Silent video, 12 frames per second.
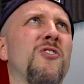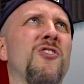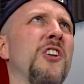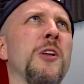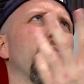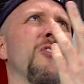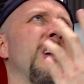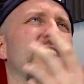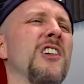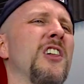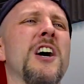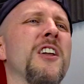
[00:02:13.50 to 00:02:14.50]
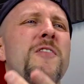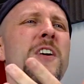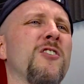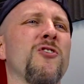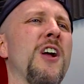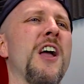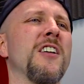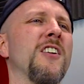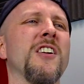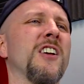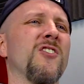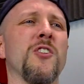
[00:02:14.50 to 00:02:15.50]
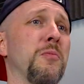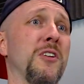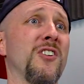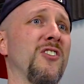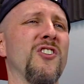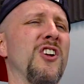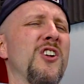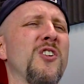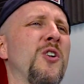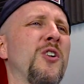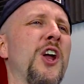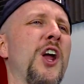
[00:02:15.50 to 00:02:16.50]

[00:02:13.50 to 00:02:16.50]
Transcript: seems like a lot of extra editing simply to say you don't